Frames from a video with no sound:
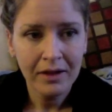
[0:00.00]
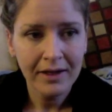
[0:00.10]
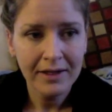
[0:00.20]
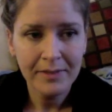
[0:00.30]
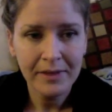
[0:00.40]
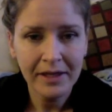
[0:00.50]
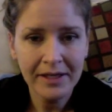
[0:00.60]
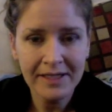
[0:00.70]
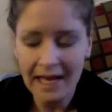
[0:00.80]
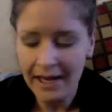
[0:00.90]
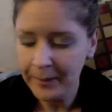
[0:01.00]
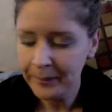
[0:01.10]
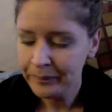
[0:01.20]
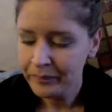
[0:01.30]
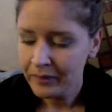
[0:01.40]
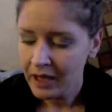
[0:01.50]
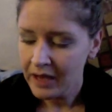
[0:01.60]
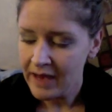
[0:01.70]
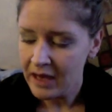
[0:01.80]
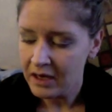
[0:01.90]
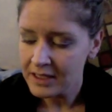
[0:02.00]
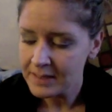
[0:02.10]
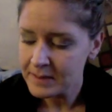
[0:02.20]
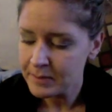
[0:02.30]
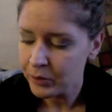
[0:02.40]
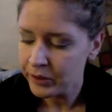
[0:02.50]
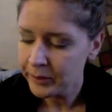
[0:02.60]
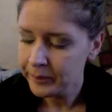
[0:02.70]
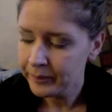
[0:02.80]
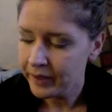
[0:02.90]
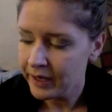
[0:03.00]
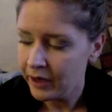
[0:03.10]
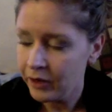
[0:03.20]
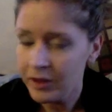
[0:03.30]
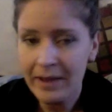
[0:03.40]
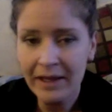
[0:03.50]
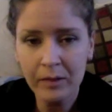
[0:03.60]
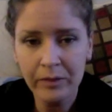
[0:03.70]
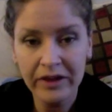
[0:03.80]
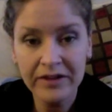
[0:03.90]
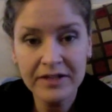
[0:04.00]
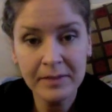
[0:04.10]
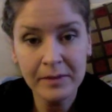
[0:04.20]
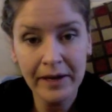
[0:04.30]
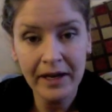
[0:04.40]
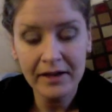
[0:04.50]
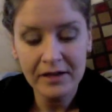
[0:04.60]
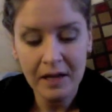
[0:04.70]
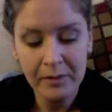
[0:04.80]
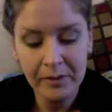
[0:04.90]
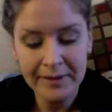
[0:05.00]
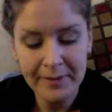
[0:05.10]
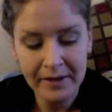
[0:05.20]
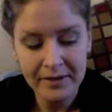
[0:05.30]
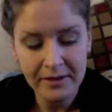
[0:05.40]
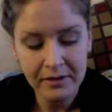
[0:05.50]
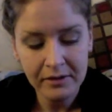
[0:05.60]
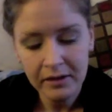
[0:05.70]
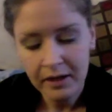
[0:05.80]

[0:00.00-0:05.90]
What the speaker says: It's been a good day. I've had awesome support, and I know that my little brother is going to be waiting at the top of Queen's Park Circle,